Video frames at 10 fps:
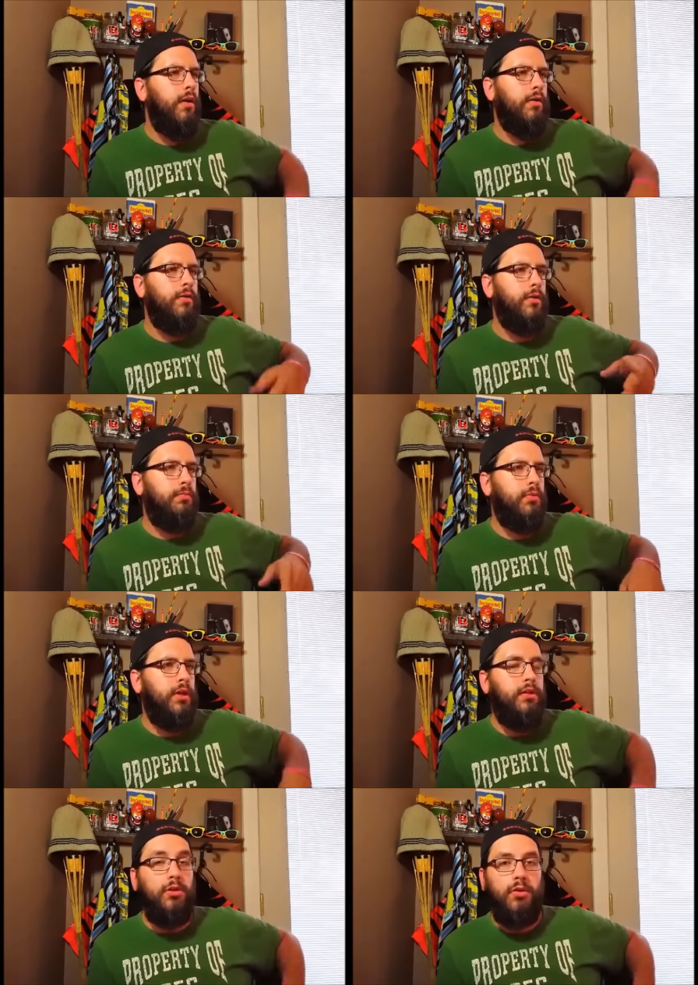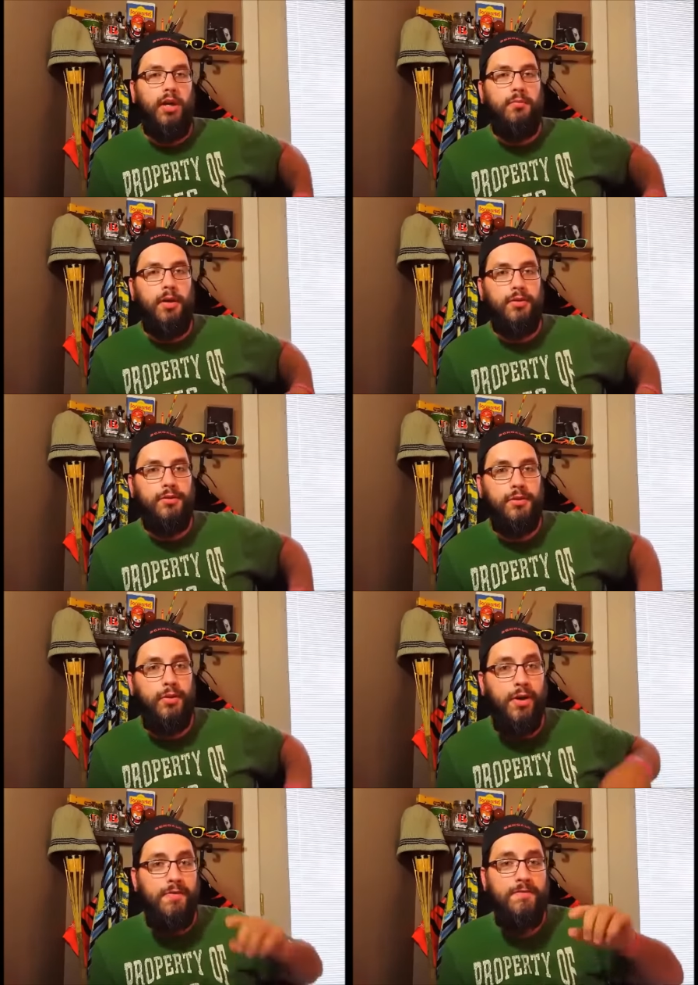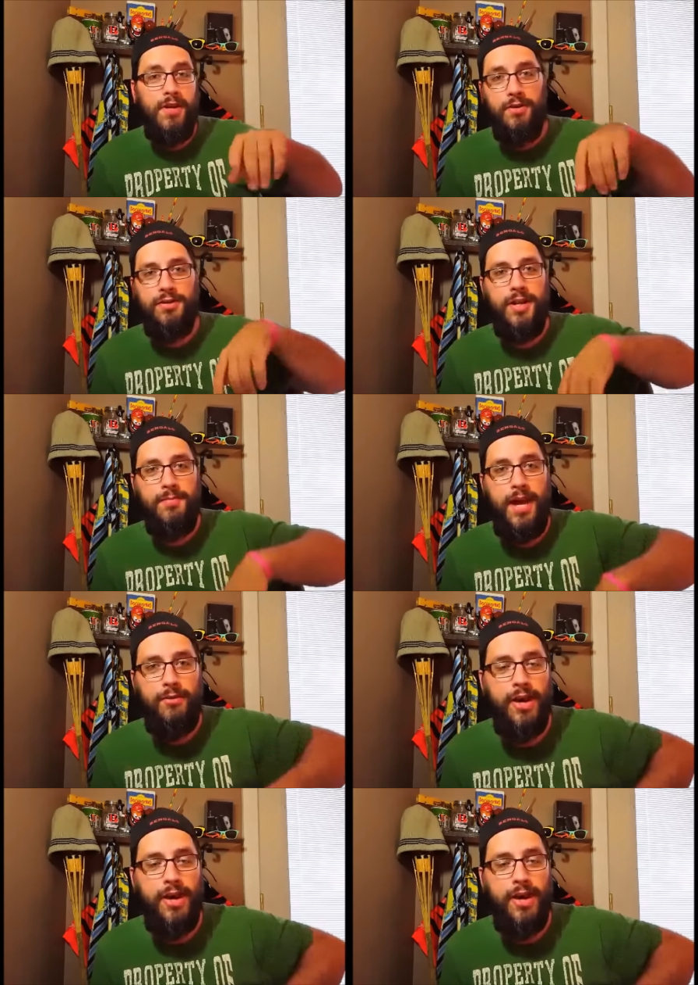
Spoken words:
also your priest, your grandmother too. Videotape that